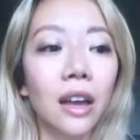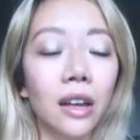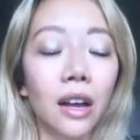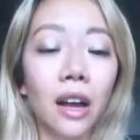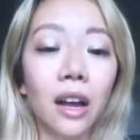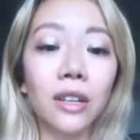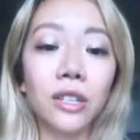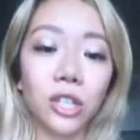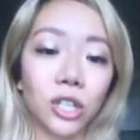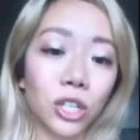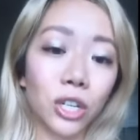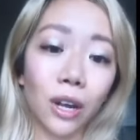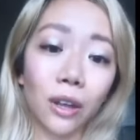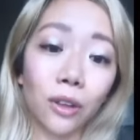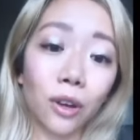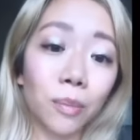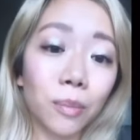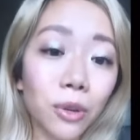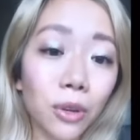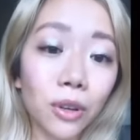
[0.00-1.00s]
uh, to share
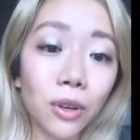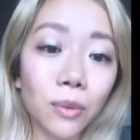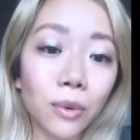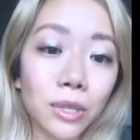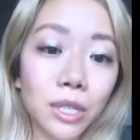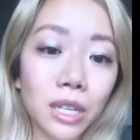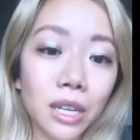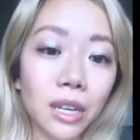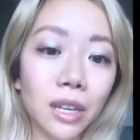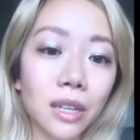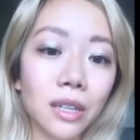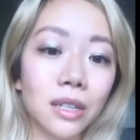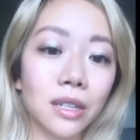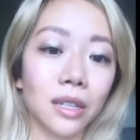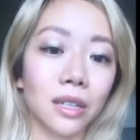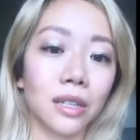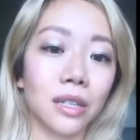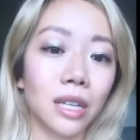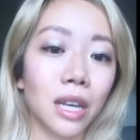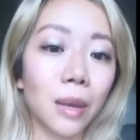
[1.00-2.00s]
their beauty routines
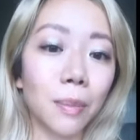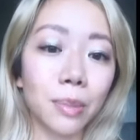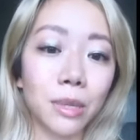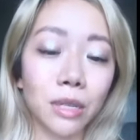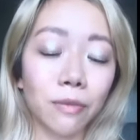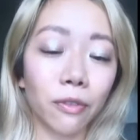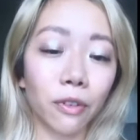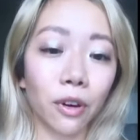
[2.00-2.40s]
and tips